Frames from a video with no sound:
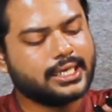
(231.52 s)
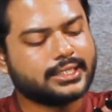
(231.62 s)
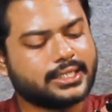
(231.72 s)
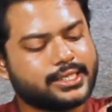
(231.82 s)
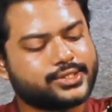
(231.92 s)

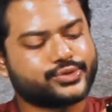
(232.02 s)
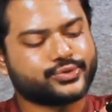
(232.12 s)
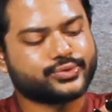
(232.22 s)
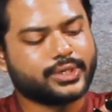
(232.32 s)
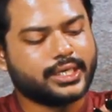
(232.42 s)
These
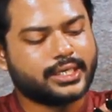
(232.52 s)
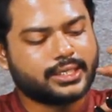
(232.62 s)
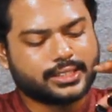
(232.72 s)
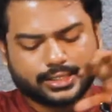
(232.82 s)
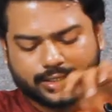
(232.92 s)

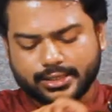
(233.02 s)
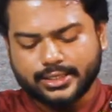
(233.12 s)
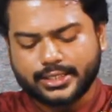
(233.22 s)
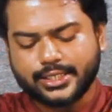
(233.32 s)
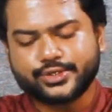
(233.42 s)

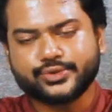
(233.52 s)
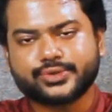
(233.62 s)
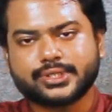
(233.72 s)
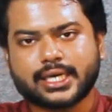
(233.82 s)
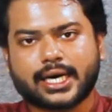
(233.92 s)
two
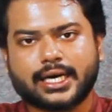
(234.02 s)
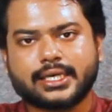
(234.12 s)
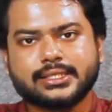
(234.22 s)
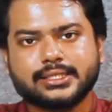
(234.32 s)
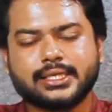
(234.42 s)

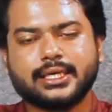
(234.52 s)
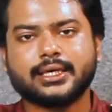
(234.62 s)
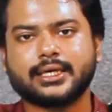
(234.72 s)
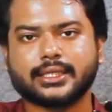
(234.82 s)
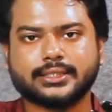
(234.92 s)
sas
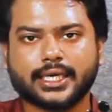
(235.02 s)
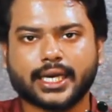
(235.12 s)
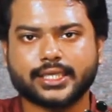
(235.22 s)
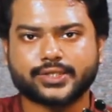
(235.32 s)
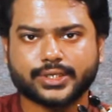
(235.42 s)
are the
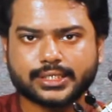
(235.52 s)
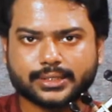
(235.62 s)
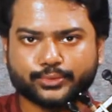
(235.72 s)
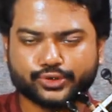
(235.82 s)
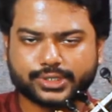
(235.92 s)
chikari strings,
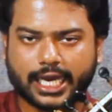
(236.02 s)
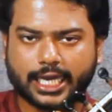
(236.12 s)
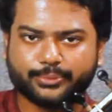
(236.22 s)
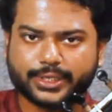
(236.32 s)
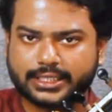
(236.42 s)
the most
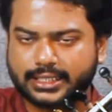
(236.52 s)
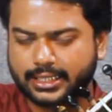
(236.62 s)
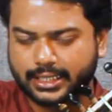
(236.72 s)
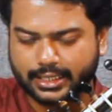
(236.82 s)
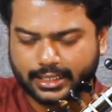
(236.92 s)
high-pitched
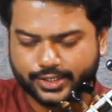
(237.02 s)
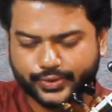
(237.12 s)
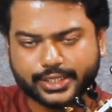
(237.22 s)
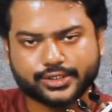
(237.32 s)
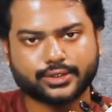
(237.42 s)

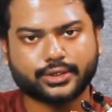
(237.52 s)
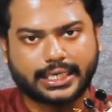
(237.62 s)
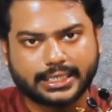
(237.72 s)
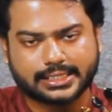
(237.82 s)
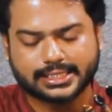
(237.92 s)
strings
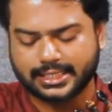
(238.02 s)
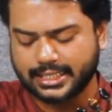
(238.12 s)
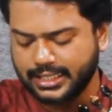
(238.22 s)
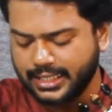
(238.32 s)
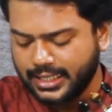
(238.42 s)
in the
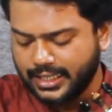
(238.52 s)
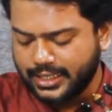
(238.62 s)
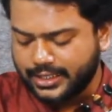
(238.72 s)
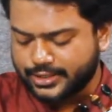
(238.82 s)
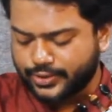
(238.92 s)
sitar.
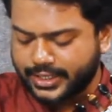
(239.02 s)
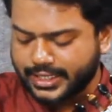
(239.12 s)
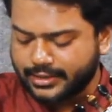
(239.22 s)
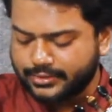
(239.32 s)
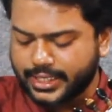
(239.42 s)
So
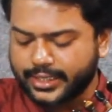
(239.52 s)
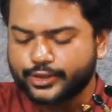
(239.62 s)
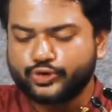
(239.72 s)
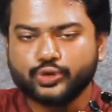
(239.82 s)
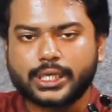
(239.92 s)
there
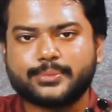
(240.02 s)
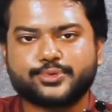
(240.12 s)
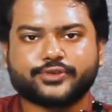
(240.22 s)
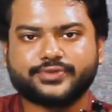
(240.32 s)
are two types of